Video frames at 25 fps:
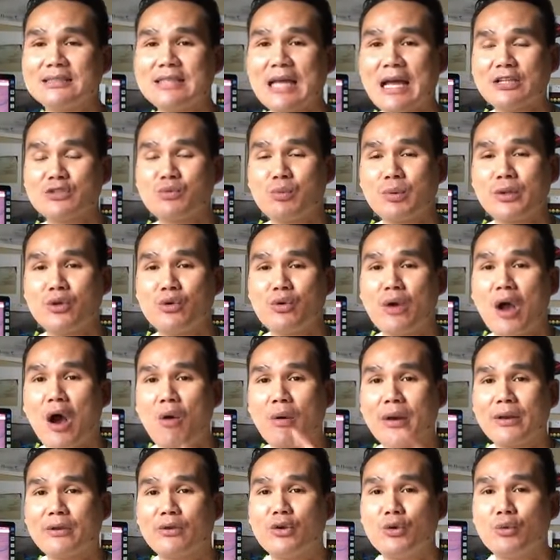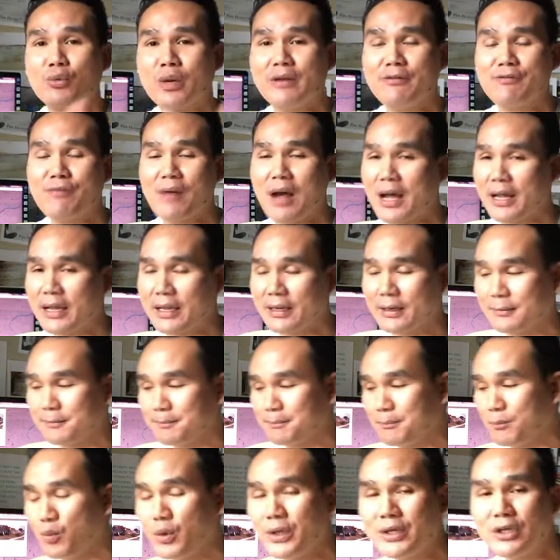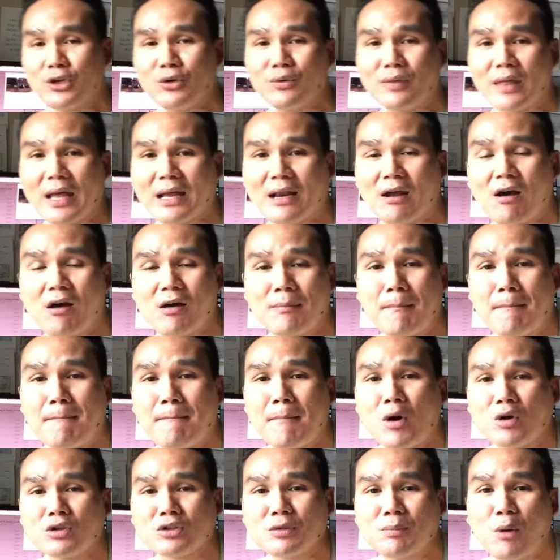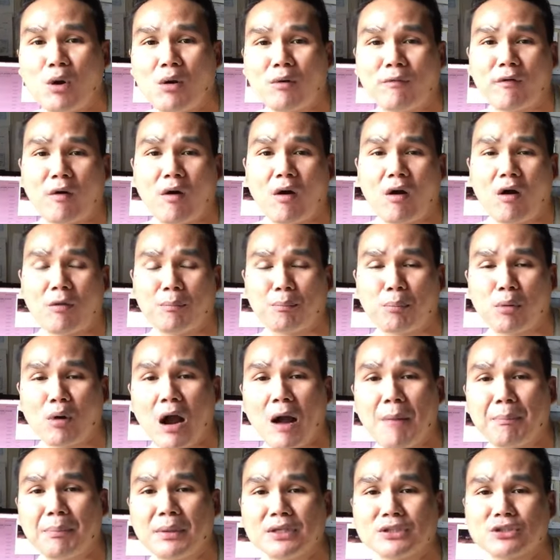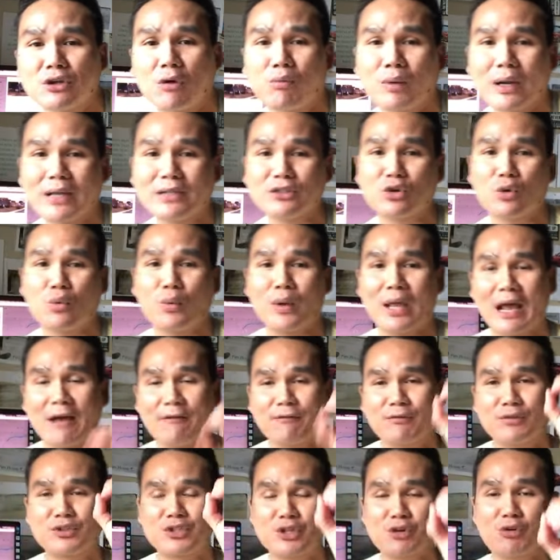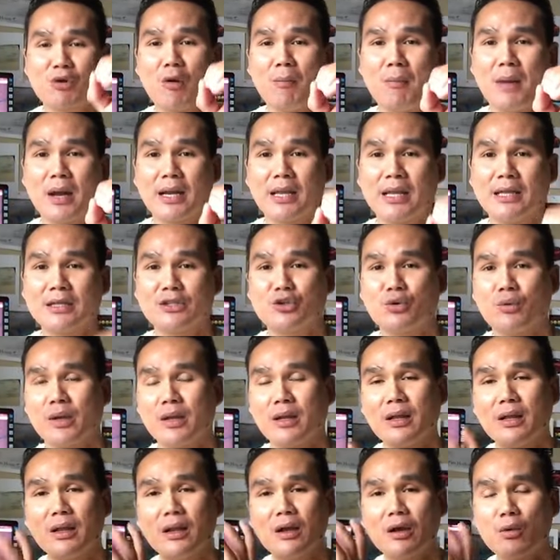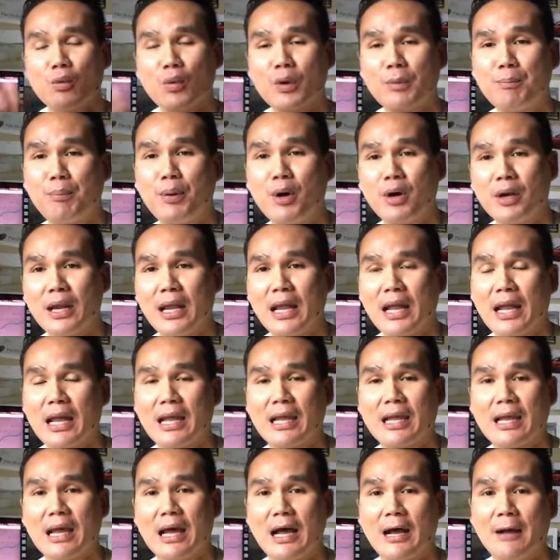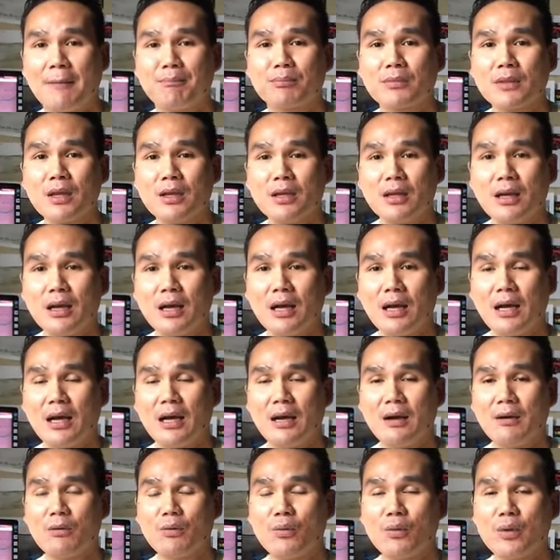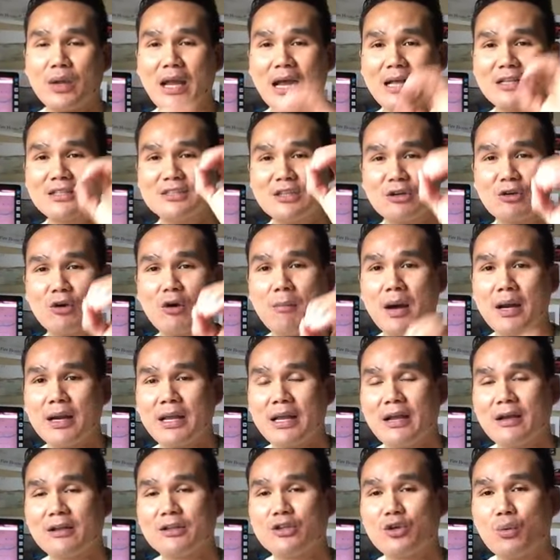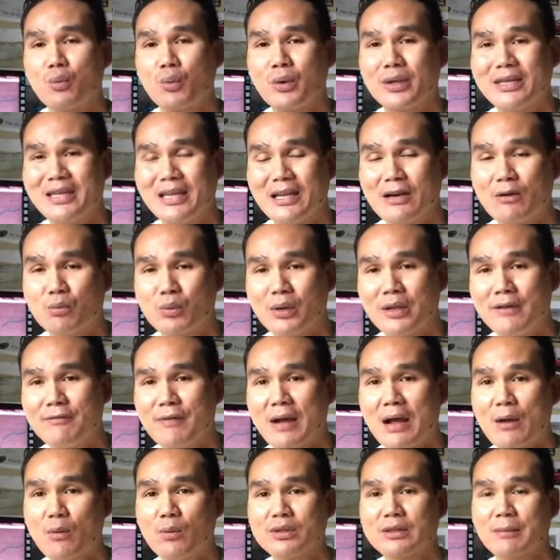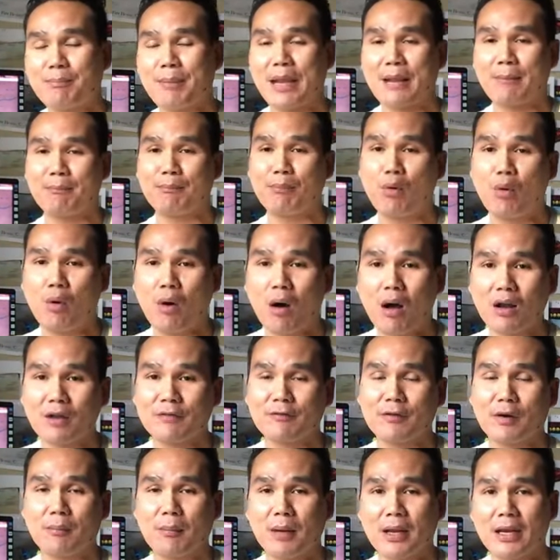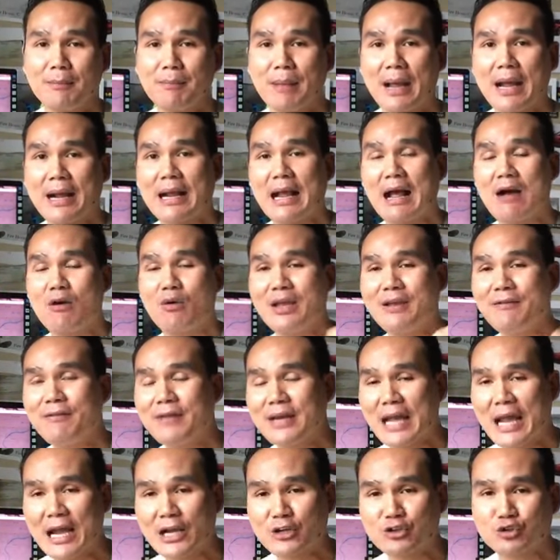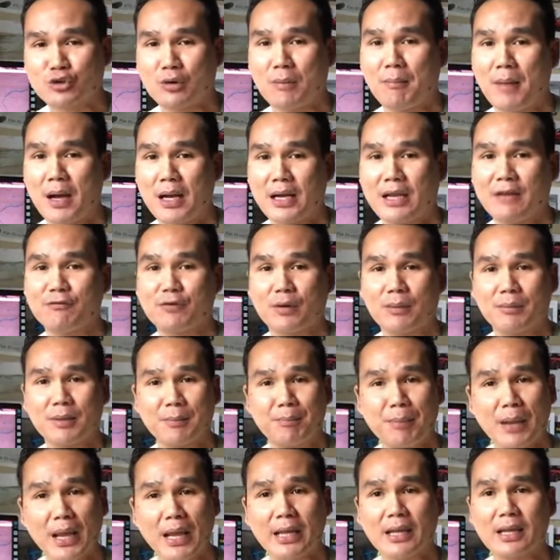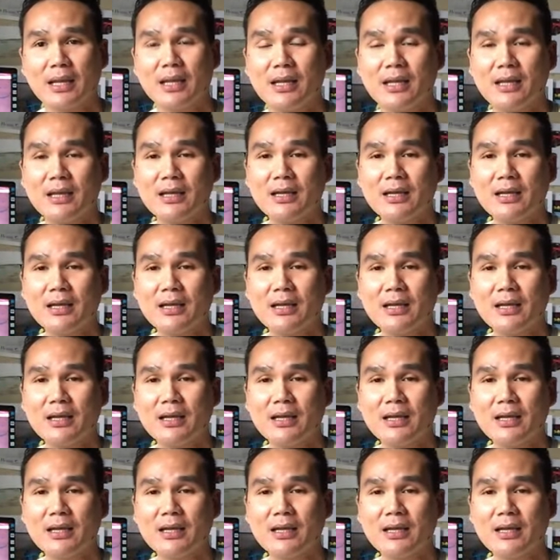that's when you go and you refi, and we do that on multiple of our properties. Our rental, we have zero money into it. We put we got zero money into it. We did a refi with the bank, pull all of our money back out, even extra money from the bank,